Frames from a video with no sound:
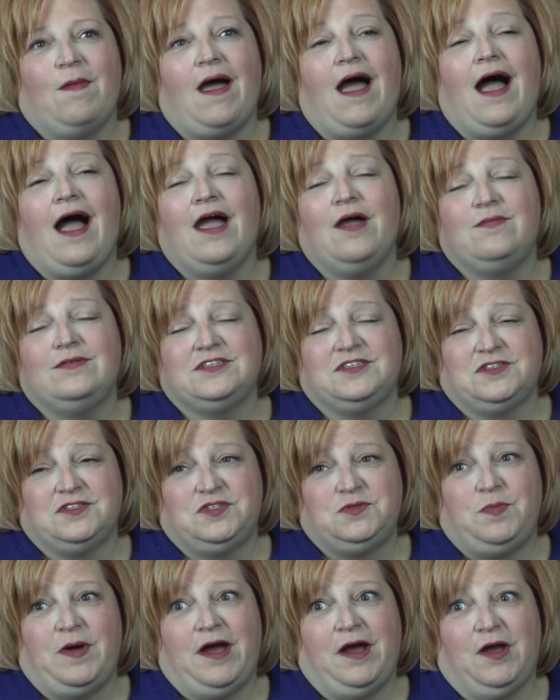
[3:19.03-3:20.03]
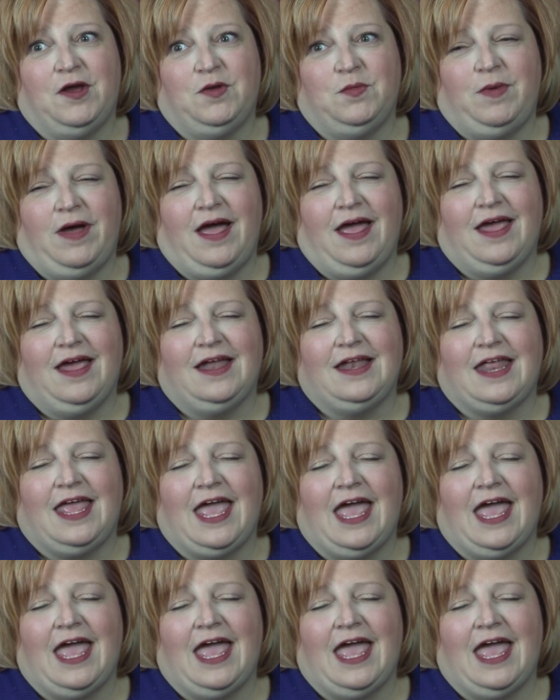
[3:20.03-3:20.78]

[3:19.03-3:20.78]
I was inspired by it